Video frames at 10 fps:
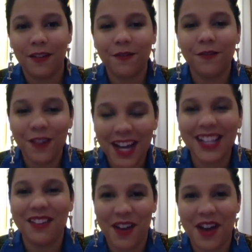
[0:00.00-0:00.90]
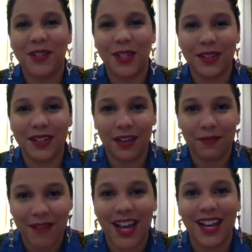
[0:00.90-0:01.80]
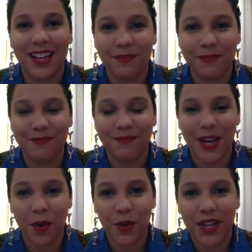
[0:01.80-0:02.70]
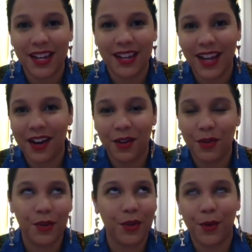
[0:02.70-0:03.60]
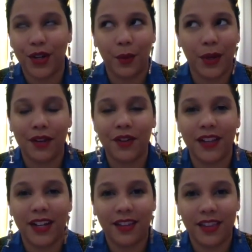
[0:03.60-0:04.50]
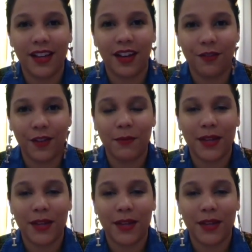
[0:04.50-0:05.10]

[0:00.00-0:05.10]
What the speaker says: finally found my golden, I don't know, unicorn or whatever. Like, I think I've got my system.